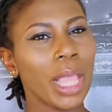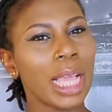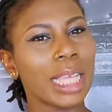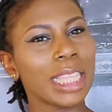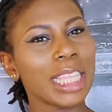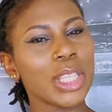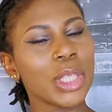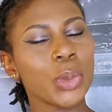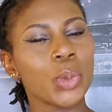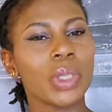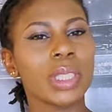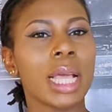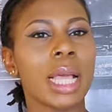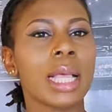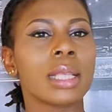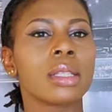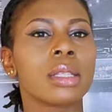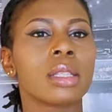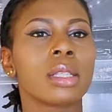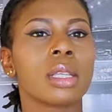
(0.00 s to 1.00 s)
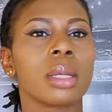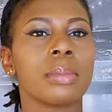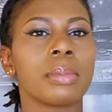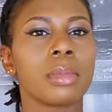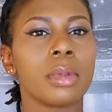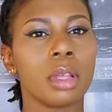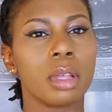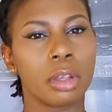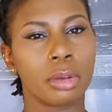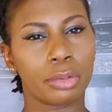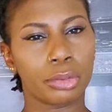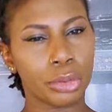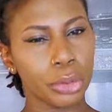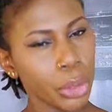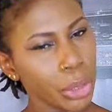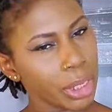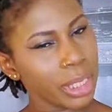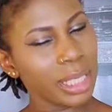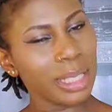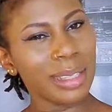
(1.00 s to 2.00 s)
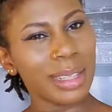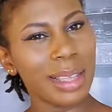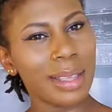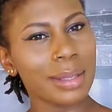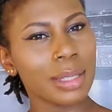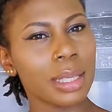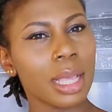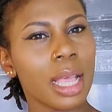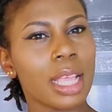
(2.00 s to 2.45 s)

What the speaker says: This one has some fruitiness